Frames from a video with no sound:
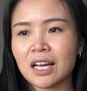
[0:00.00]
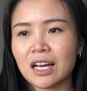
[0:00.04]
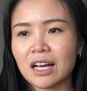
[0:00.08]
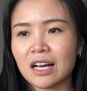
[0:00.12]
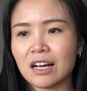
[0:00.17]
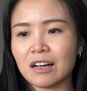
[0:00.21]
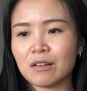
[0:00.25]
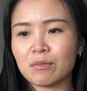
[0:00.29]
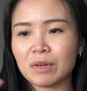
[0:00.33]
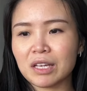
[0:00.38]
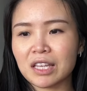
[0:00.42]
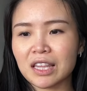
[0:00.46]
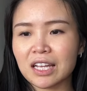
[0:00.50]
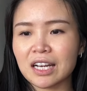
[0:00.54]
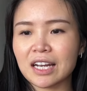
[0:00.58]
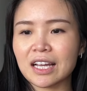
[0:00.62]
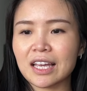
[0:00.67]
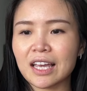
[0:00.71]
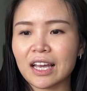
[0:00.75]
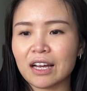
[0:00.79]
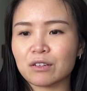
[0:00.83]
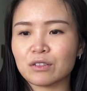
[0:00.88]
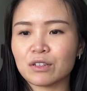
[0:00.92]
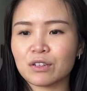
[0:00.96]
and then I
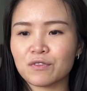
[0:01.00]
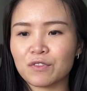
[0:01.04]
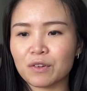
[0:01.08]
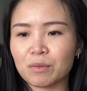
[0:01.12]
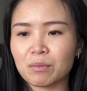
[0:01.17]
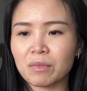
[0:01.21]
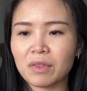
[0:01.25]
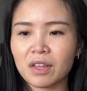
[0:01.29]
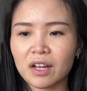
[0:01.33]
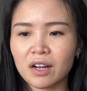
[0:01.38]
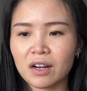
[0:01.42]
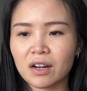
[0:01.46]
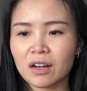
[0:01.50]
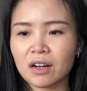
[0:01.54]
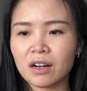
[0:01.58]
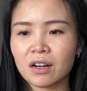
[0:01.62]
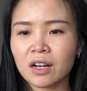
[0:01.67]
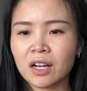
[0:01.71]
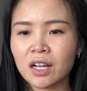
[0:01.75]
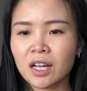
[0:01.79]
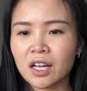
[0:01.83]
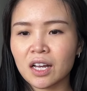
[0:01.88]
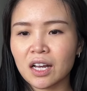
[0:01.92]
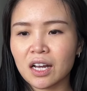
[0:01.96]
count from there
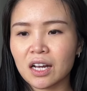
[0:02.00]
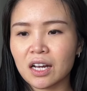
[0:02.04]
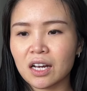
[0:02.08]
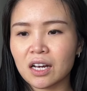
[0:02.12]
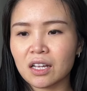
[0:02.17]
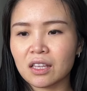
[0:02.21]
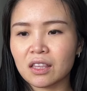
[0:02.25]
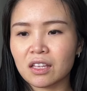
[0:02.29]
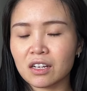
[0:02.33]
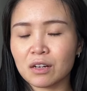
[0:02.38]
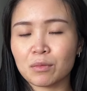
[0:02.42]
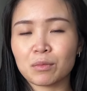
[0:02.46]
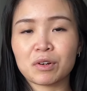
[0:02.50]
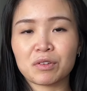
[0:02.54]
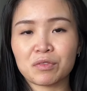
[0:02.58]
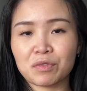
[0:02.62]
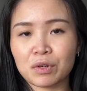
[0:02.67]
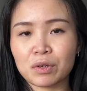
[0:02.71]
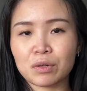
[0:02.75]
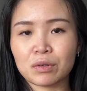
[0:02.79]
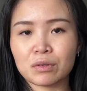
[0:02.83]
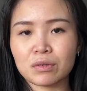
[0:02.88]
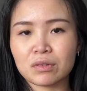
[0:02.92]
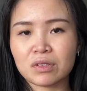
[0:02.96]
the number of
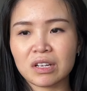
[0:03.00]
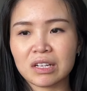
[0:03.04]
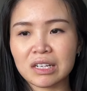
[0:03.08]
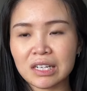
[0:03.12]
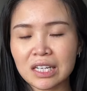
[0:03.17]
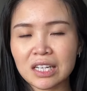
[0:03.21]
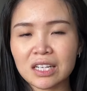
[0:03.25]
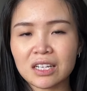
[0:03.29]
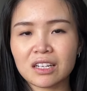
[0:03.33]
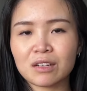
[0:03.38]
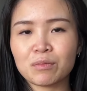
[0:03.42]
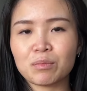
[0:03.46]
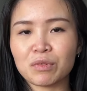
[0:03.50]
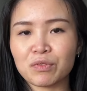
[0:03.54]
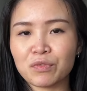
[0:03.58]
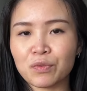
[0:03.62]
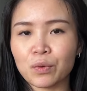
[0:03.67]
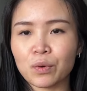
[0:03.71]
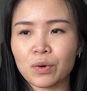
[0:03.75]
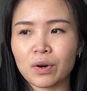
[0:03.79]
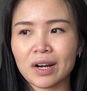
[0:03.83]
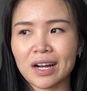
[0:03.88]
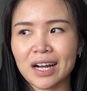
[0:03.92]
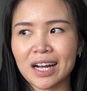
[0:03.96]
rows needed
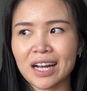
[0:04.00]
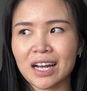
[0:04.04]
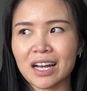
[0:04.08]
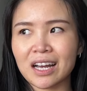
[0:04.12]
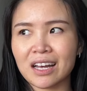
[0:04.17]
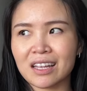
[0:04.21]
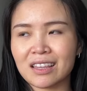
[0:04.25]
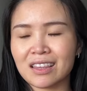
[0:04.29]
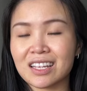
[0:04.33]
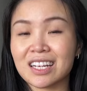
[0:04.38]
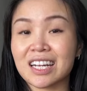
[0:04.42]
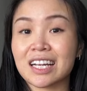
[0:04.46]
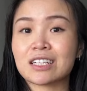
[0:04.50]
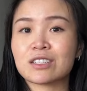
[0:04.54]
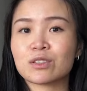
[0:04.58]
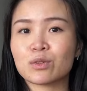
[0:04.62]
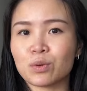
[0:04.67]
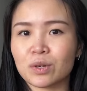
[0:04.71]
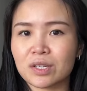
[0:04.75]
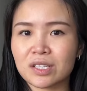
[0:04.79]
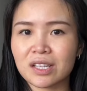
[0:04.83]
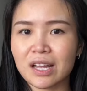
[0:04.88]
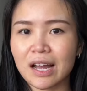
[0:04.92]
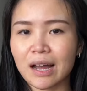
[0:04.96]
before the next
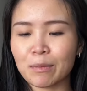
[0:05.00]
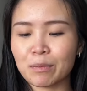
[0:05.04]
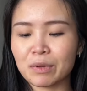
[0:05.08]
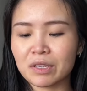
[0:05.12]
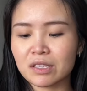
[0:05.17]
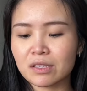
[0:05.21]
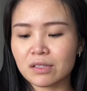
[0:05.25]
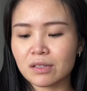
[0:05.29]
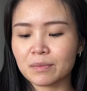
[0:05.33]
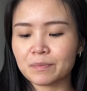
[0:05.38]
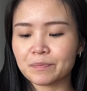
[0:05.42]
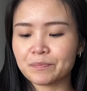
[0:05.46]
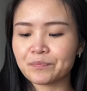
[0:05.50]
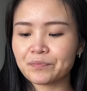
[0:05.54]
twist happens.